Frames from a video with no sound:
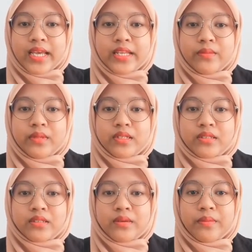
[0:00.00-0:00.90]

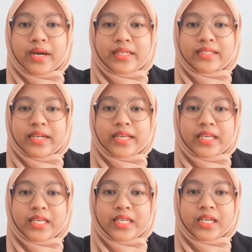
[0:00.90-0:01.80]
animals by
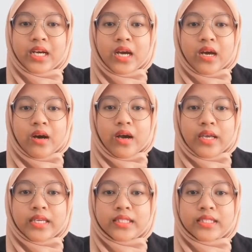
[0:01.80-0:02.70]
tracking
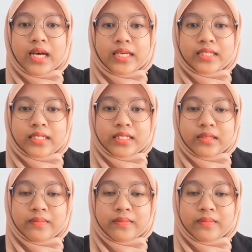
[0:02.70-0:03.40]
its signs.